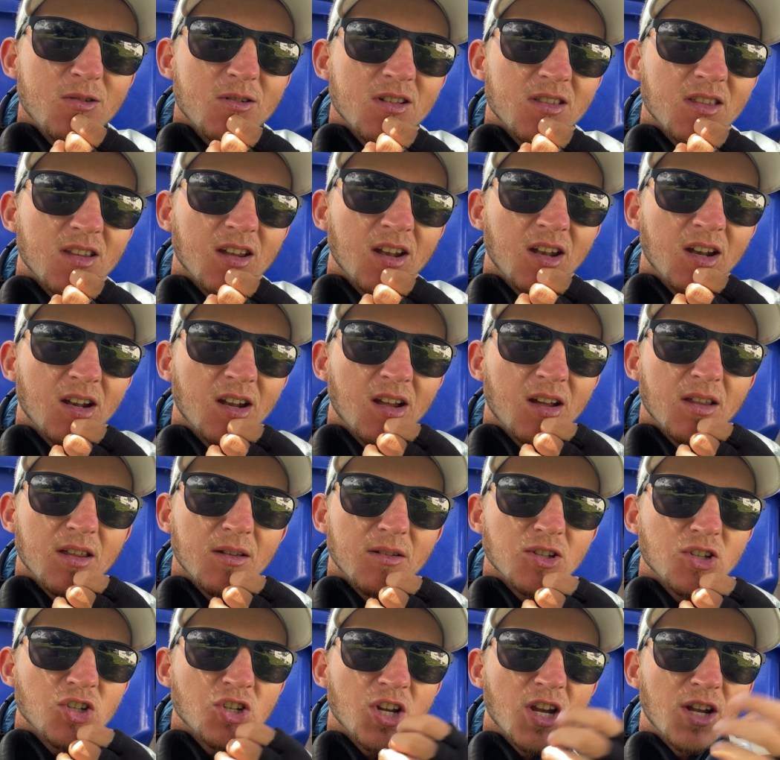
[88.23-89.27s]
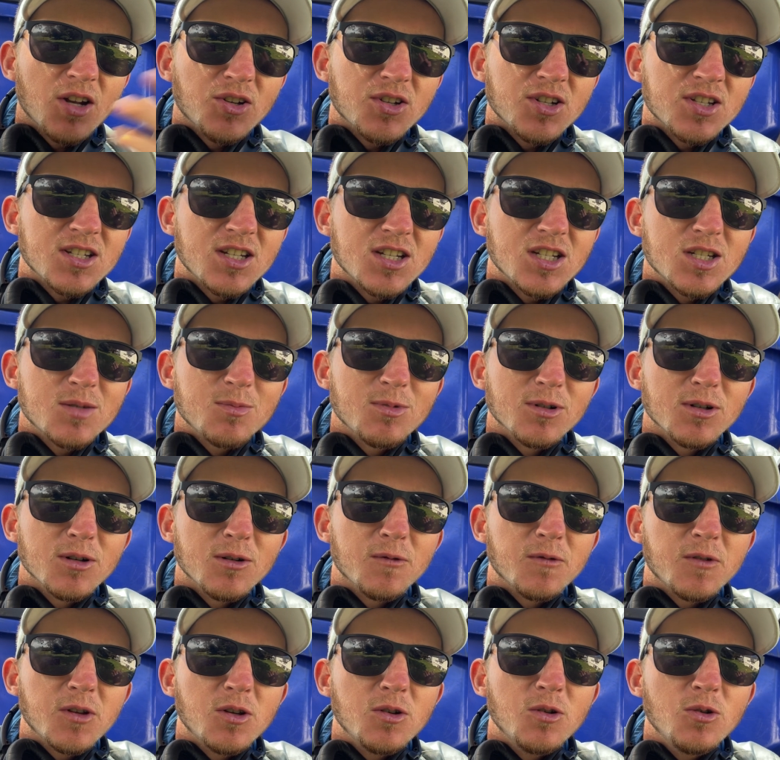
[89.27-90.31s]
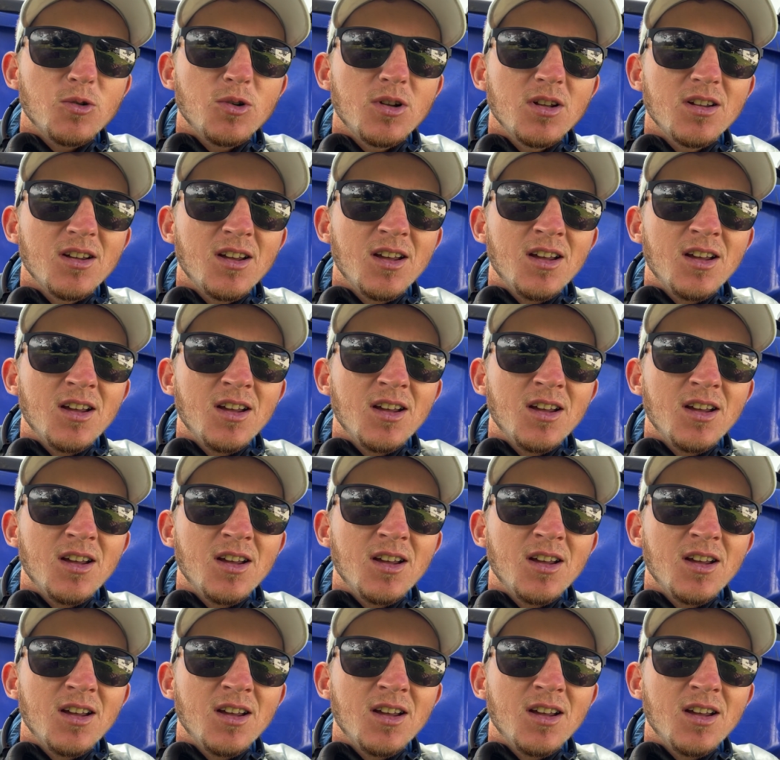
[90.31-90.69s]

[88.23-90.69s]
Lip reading: and then the channel just needs to be reviewed,